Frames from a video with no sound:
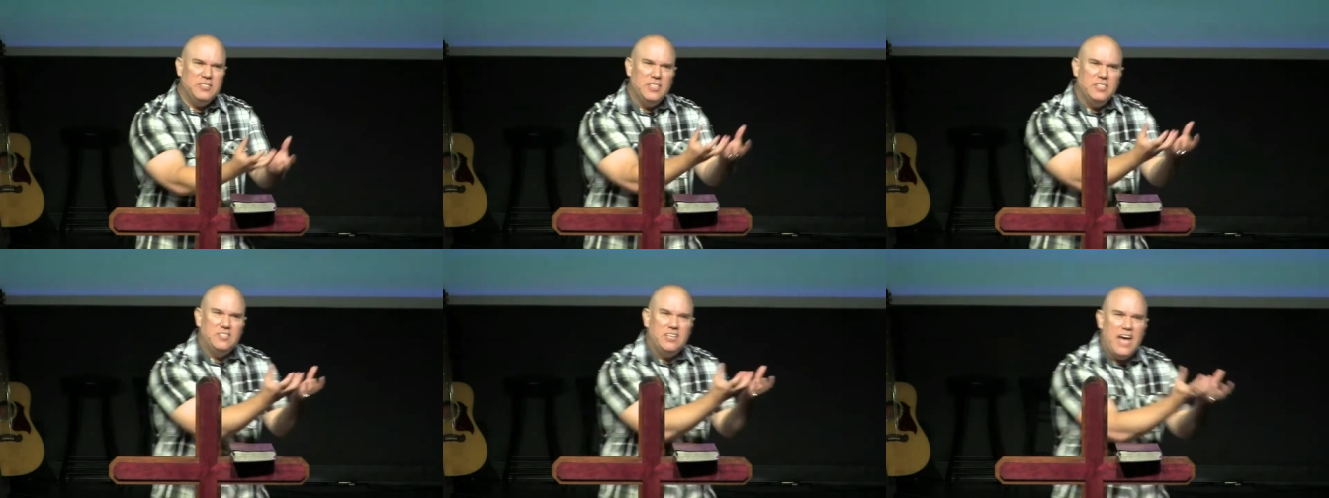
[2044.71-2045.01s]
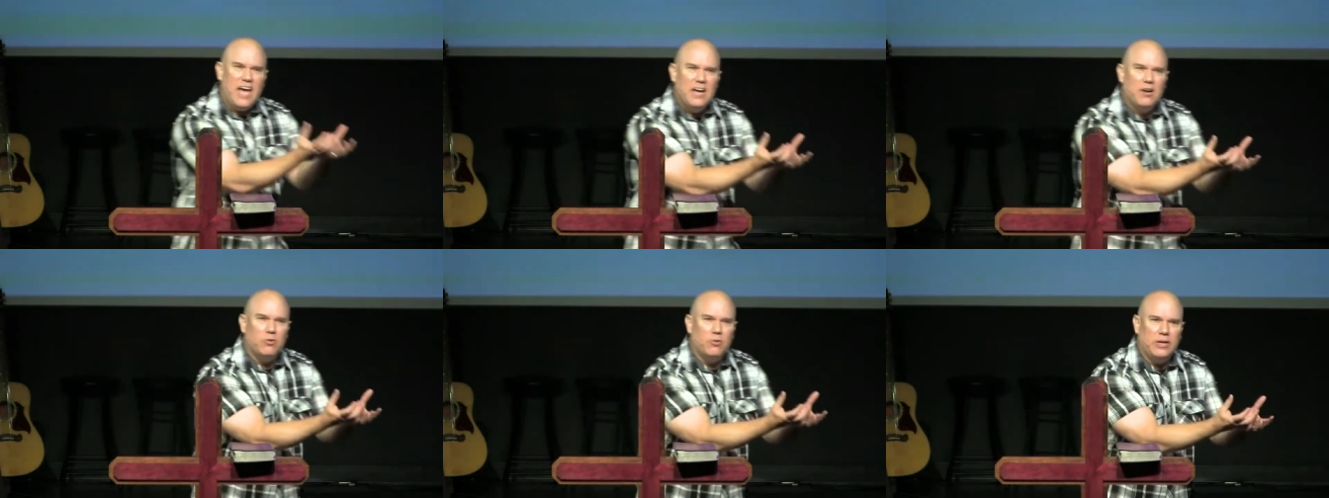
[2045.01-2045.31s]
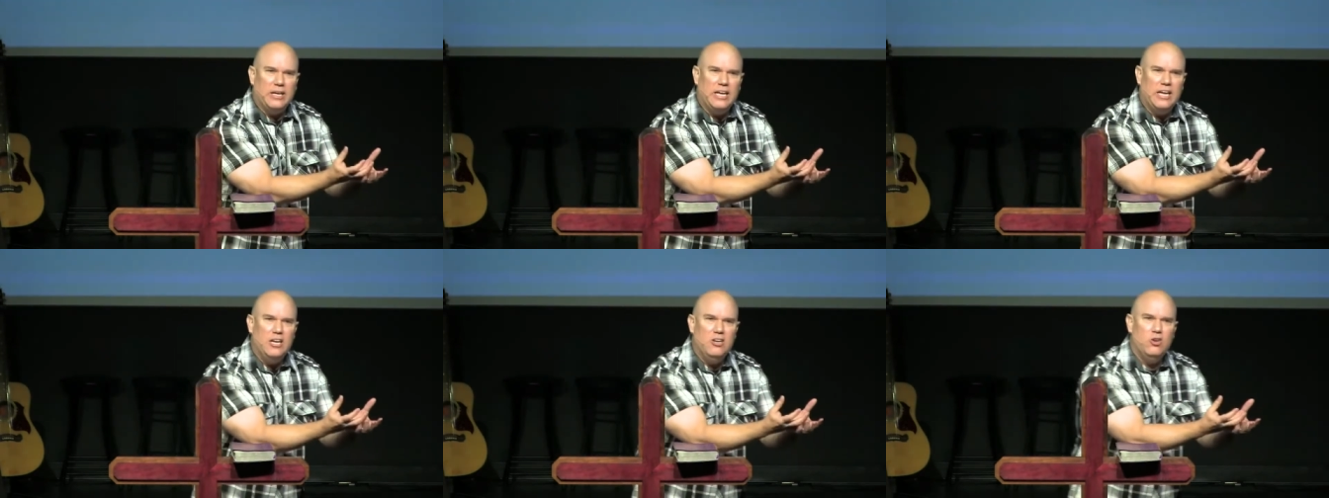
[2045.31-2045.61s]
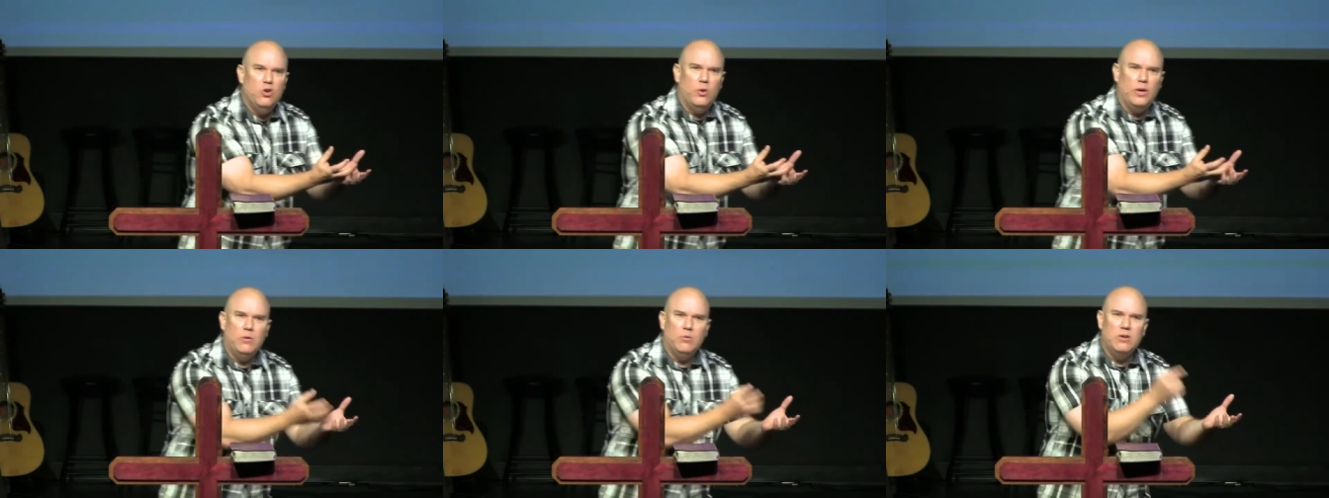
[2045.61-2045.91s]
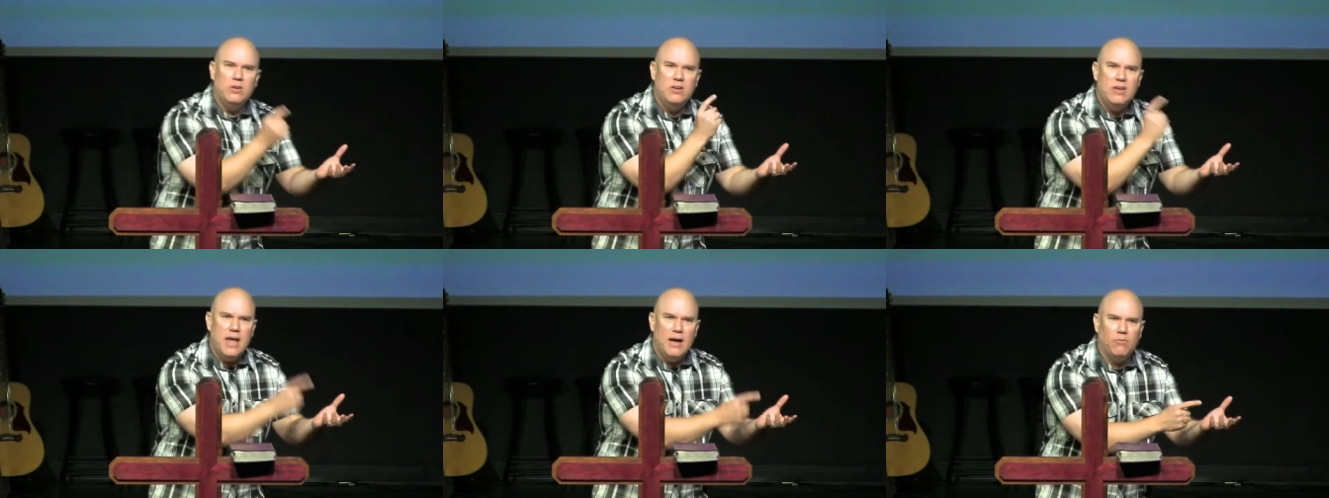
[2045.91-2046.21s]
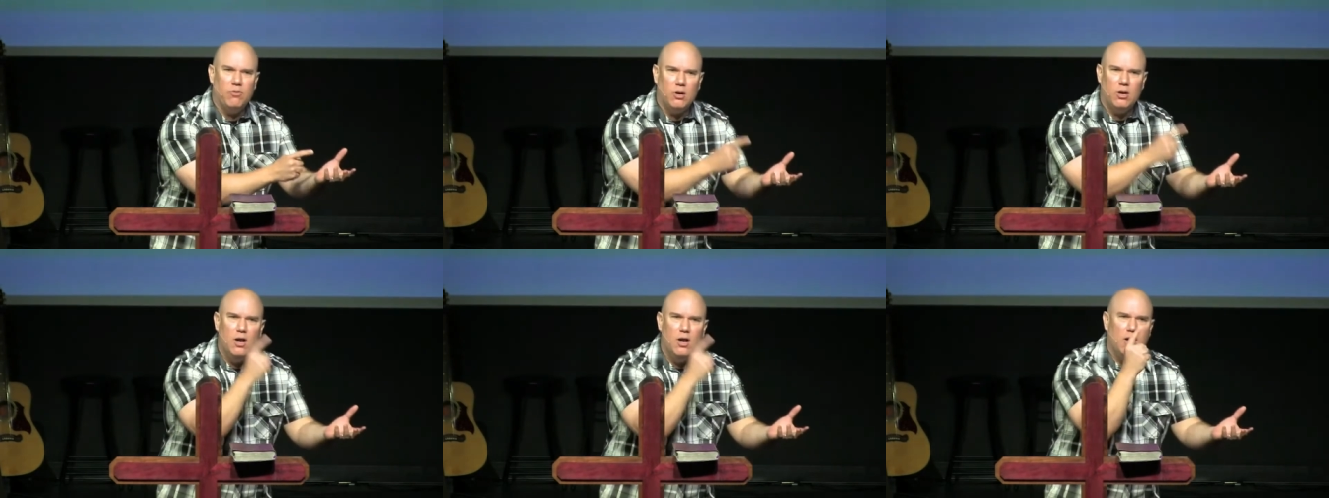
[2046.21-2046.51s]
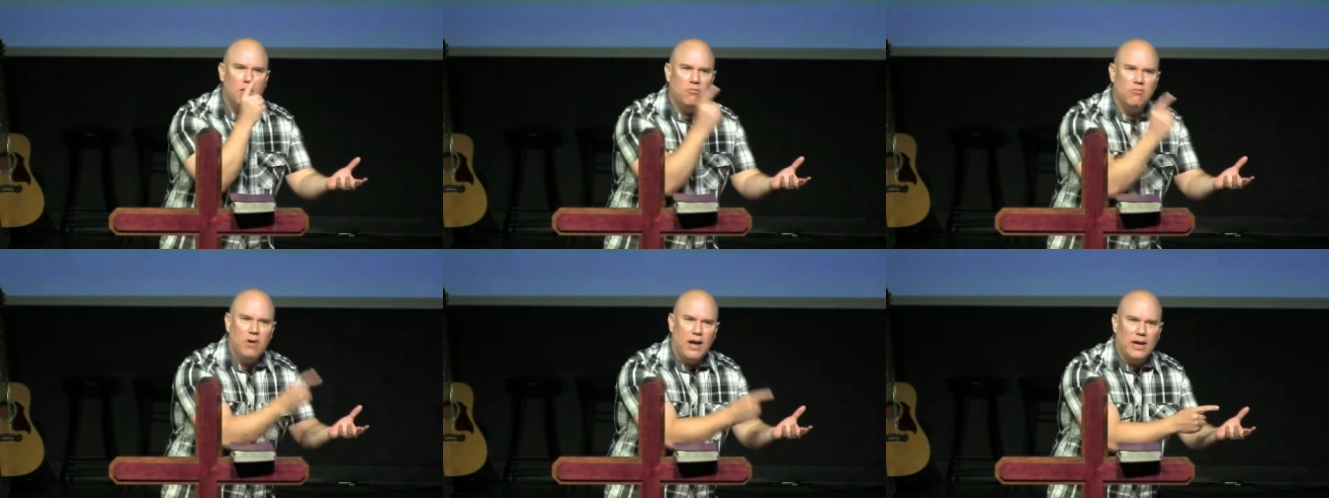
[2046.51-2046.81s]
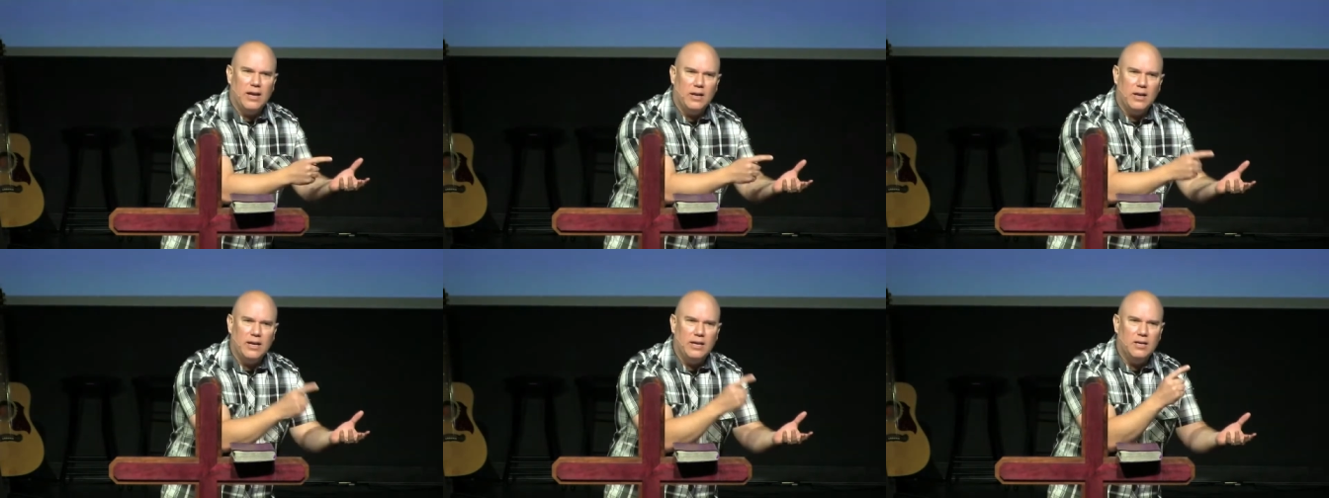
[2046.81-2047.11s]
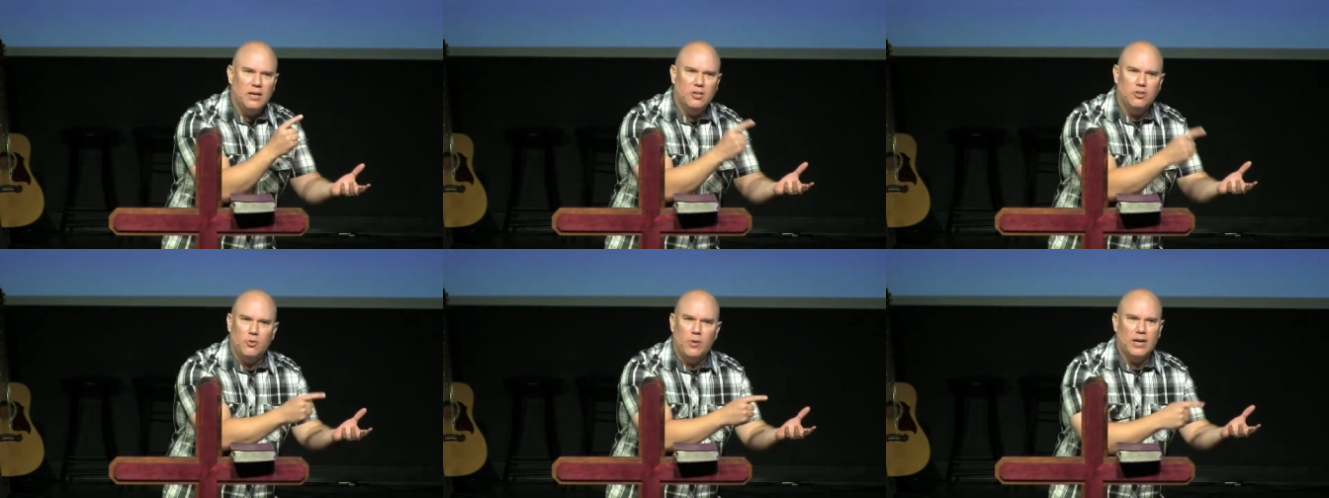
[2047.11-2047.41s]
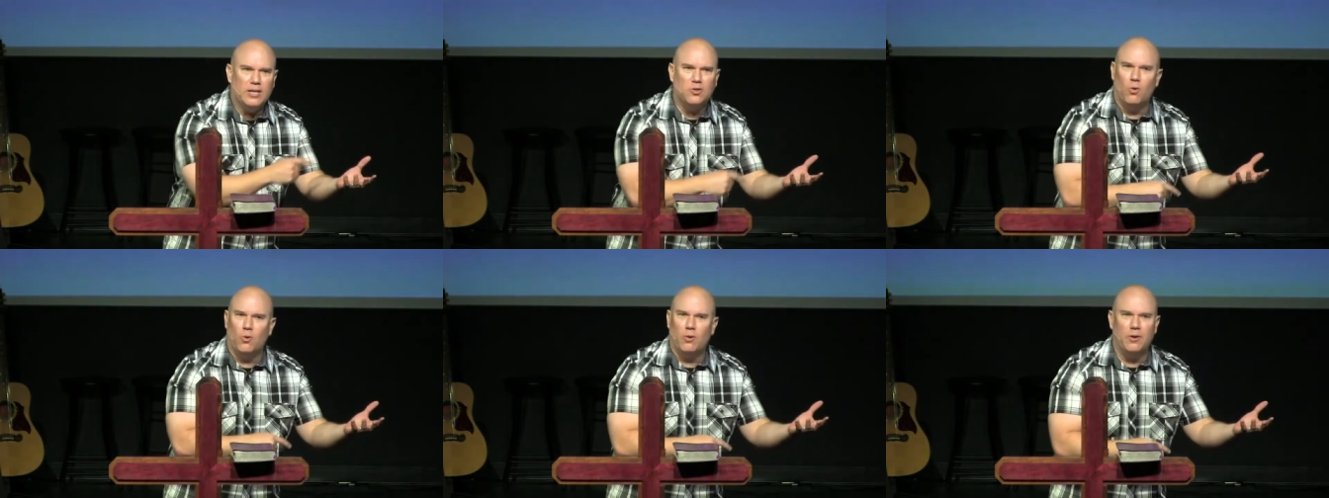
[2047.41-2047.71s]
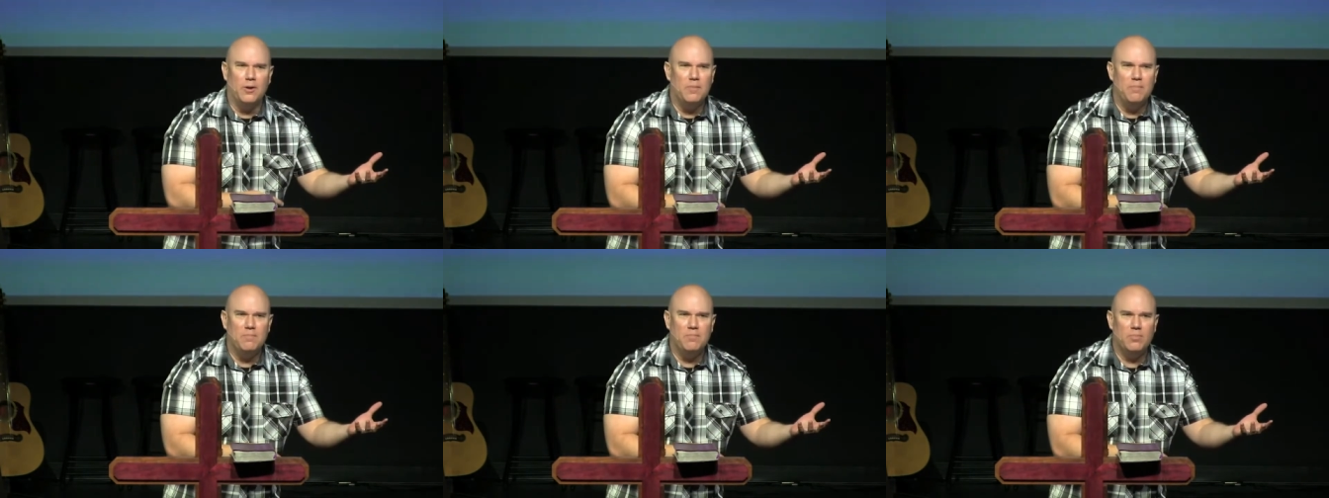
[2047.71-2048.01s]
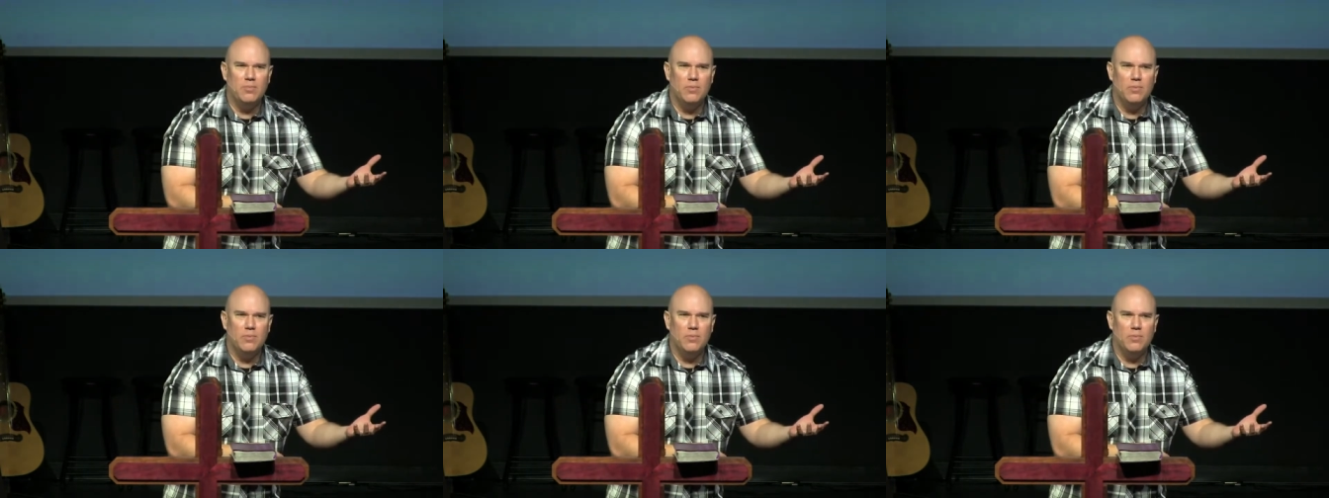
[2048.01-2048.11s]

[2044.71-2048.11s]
of his integrity, he knew he would never violate a direct order.